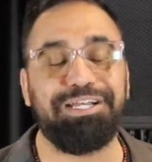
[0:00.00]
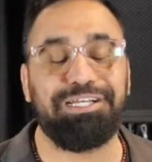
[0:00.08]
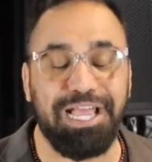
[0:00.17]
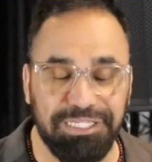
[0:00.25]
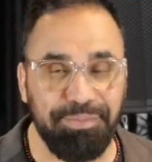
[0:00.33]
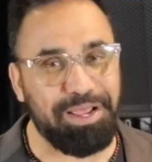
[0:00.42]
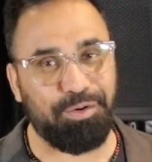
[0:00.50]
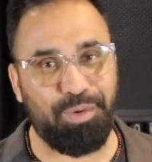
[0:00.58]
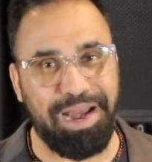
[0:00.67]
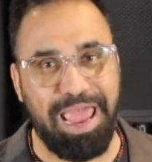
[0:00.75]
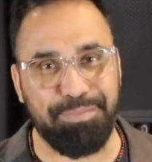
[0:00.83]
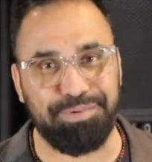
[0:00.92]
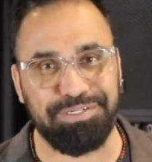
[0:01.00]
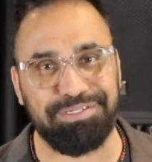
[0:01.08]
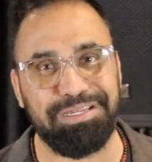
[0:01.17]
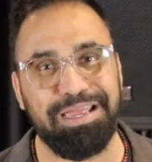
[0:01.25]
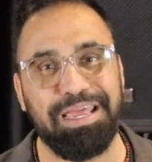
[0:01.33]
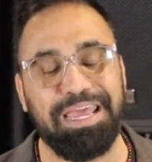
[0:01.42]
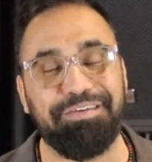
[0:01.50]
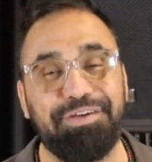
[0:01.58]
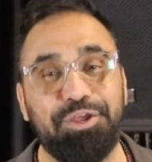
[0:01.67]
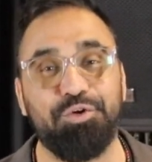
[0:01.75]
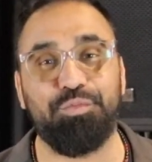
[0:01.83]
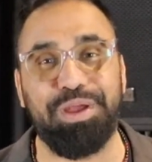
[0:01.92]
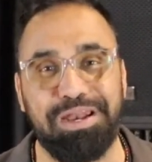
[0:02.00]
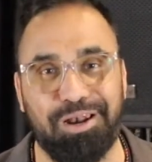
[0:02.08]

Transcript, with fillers: doesn't matter what happens, even you win